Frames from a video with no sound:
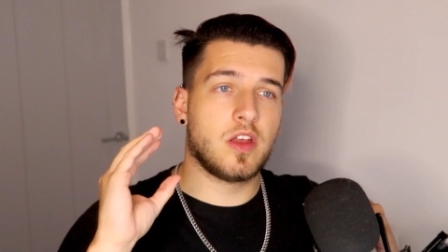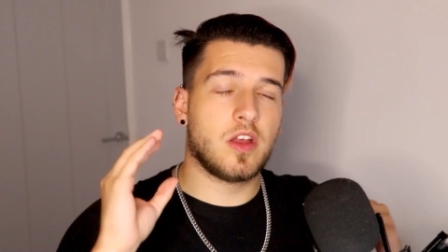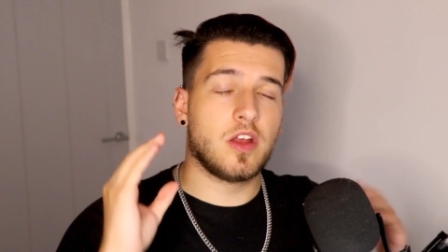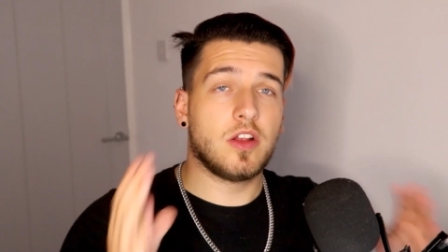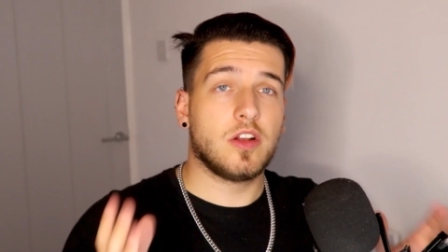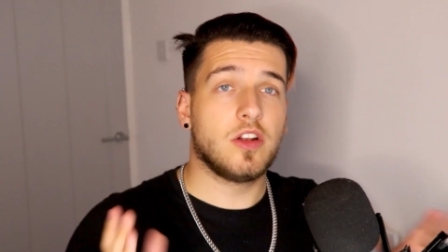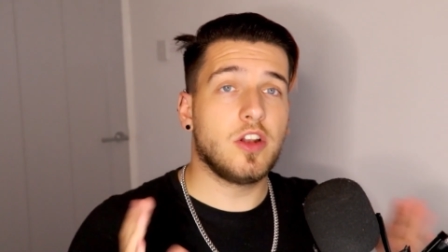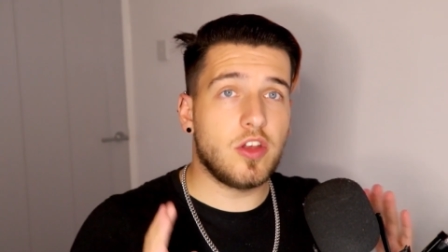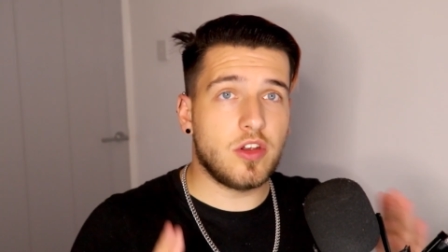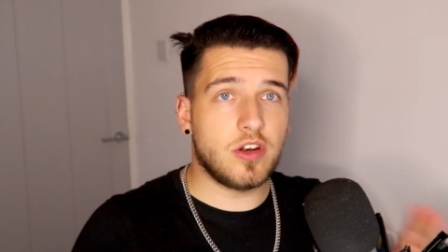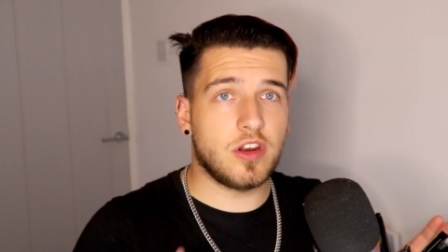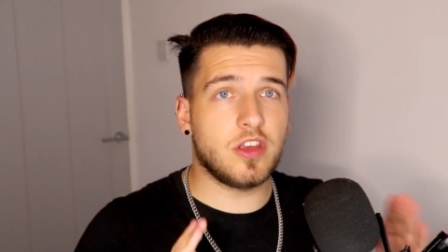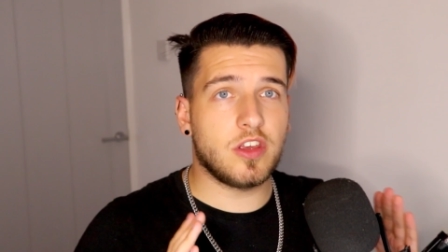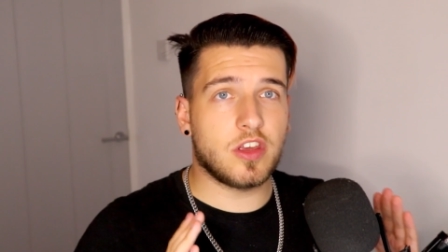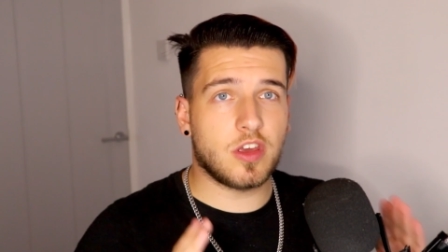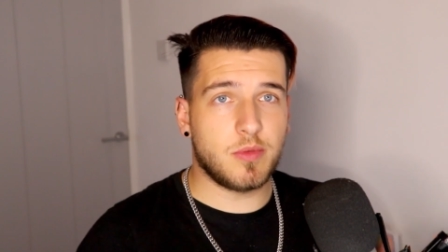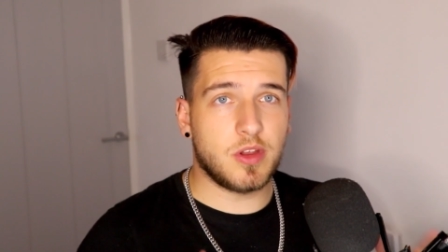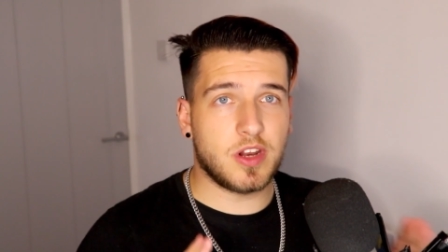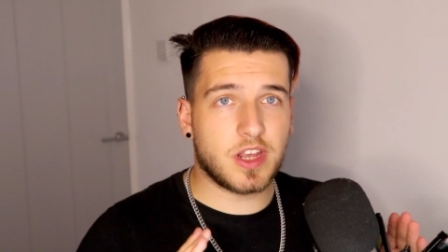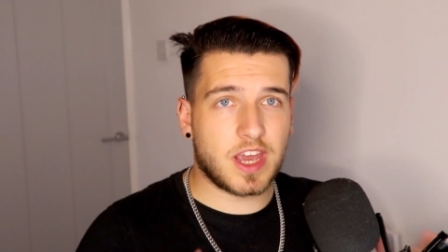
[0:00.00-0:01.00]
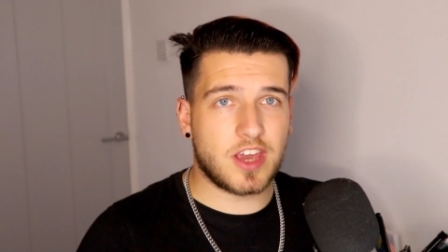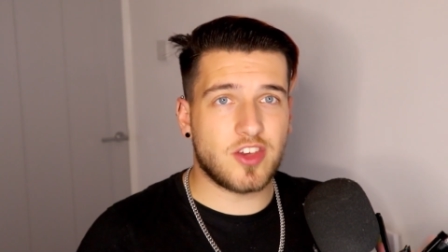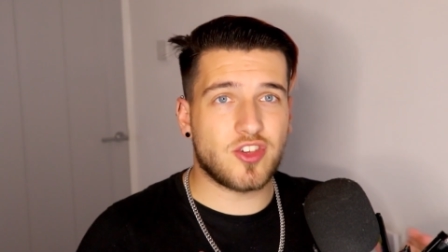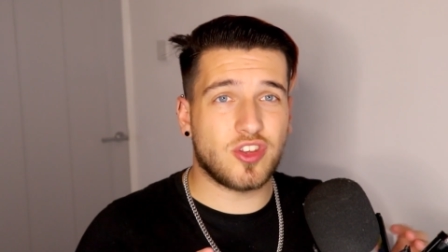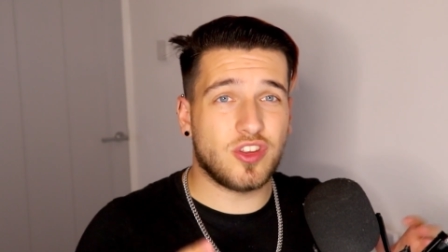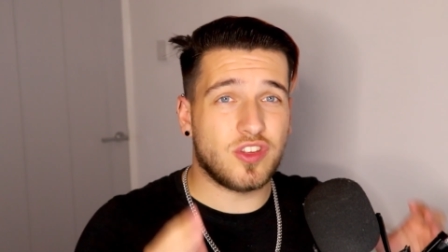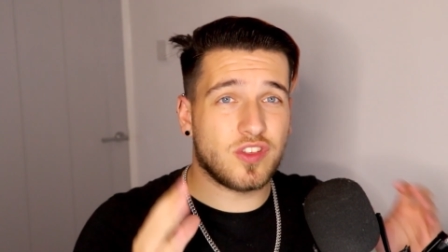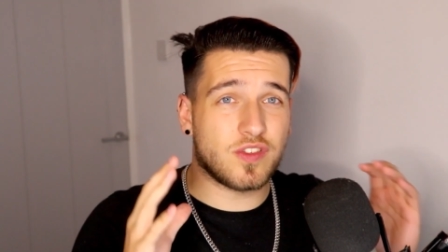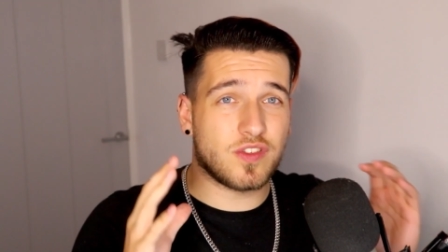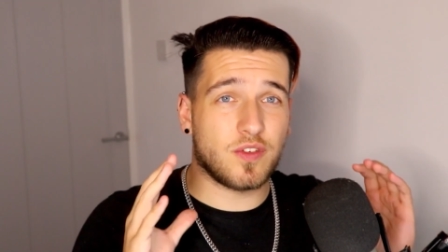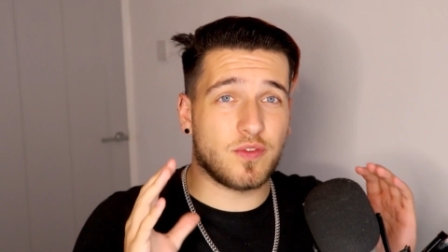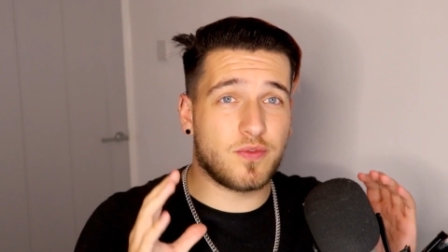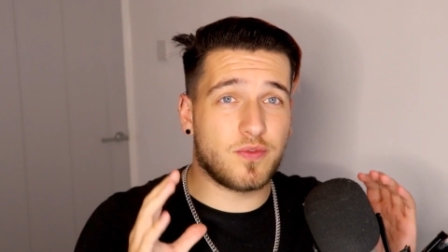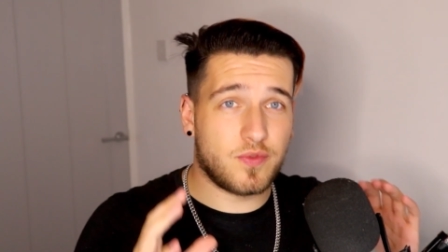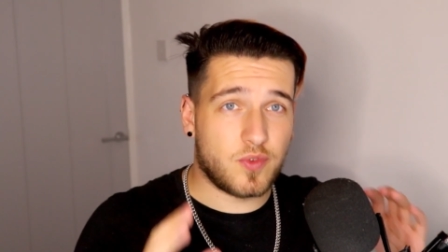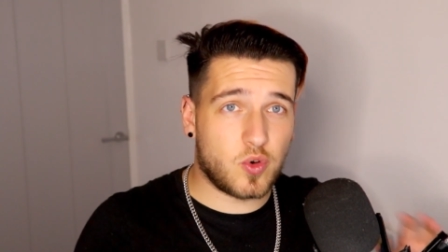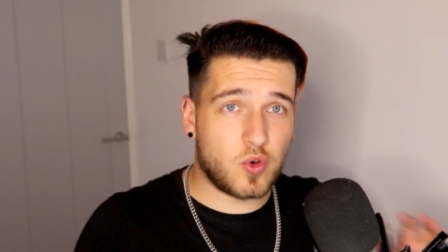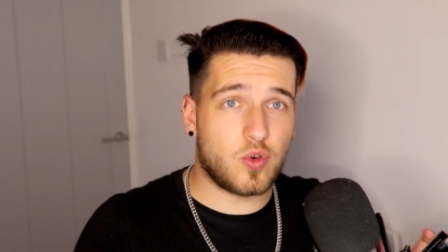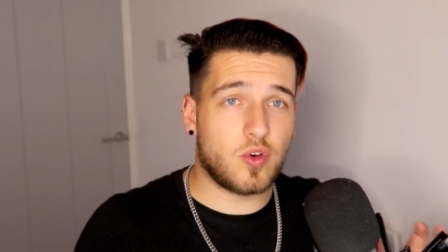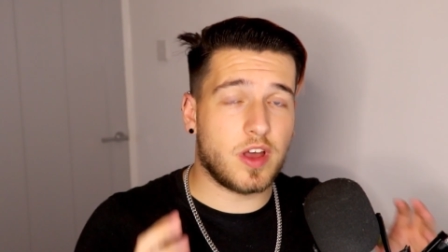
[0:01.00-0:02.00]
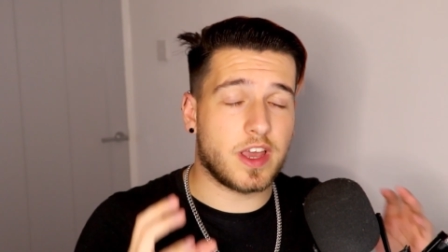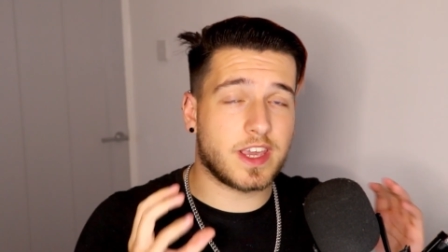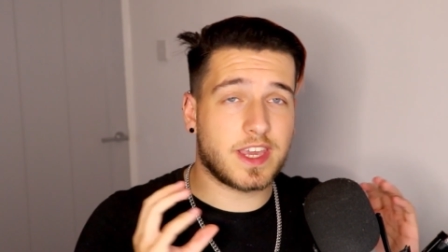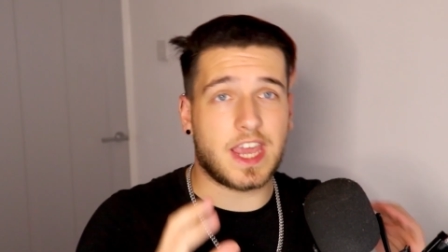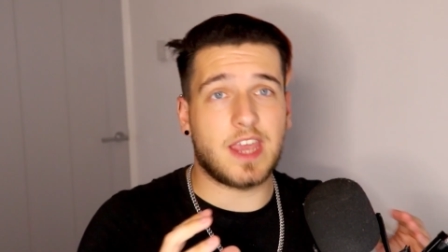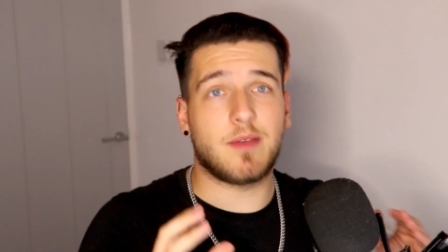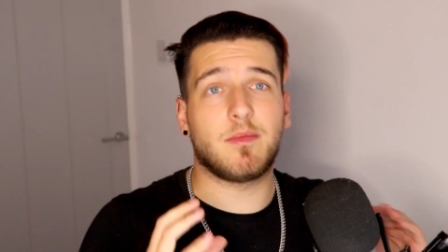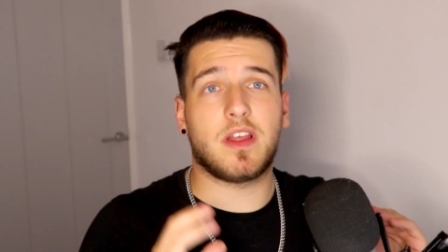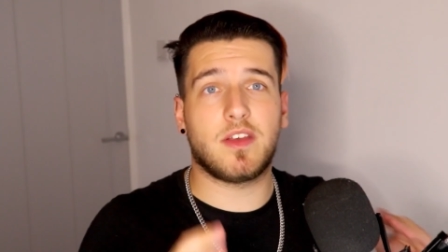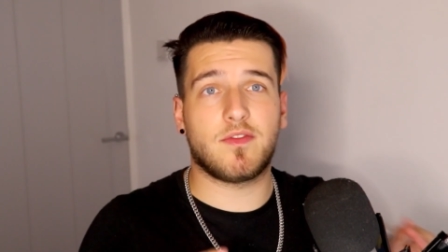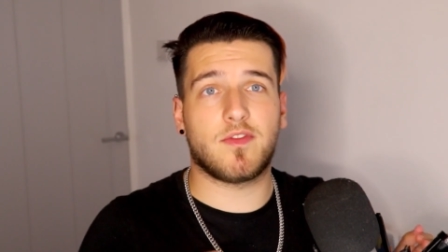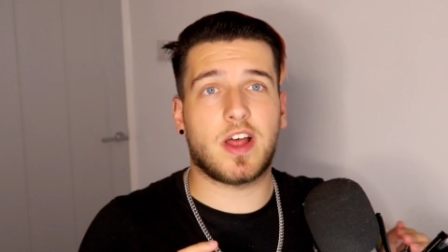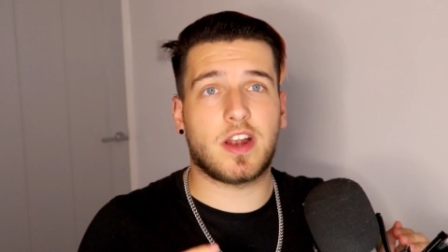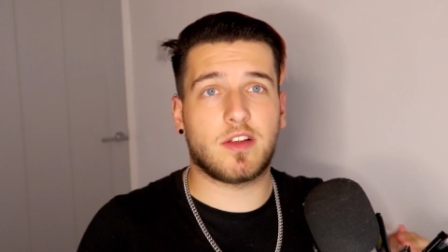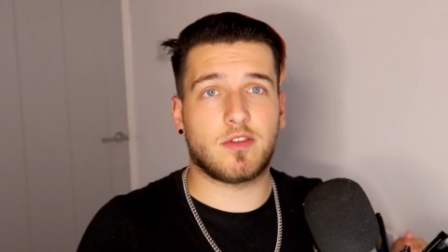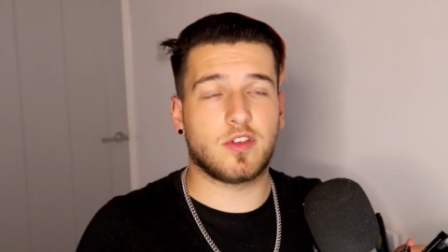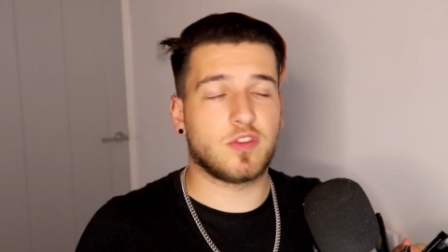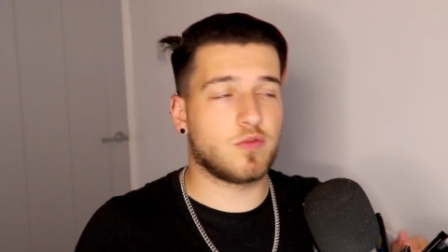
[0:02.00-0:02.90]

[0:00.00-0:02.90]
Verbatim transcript: Learning communications for a game like Valorant,